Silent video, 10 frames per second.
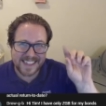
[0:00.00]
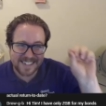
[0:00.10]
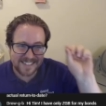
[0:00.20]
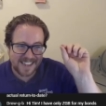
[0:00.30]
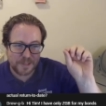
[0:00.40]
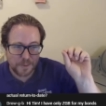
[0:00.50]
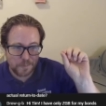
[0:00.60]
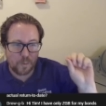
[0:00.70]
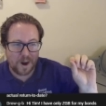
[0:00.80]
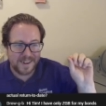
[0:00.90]
it's like the
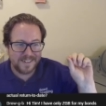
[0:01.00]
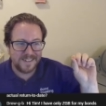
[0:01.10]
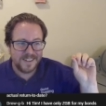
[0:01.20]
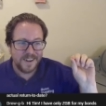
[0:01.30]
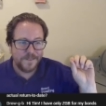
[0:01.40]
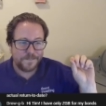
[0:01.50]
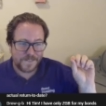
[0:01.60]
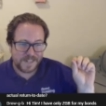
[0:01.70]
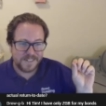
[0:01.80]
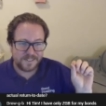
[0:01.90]
one
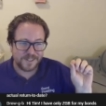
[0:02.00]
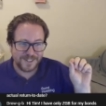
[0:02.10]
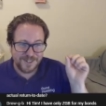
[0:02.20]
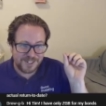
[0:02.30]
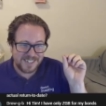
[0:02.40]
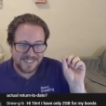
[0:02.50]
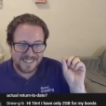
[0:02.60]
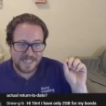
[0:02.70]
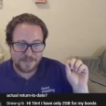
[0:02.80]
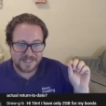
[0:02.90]
fund solution to
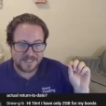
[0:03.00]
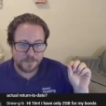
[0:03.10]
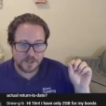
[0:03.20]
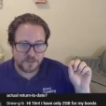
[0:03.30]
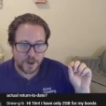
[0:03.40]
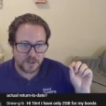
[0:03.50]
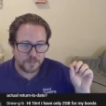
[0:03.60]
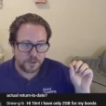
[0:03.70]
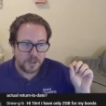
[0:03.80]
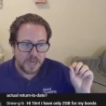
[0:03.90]
keep it as simple as
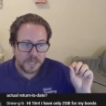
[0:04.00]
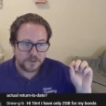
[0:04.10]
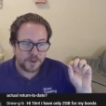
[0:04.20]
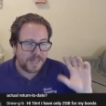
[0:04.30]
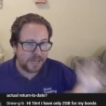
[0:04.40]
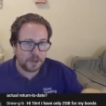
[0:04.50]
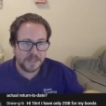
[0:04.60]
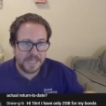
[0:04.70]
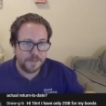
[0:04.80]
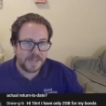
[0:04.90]
possible. So I think I'll keep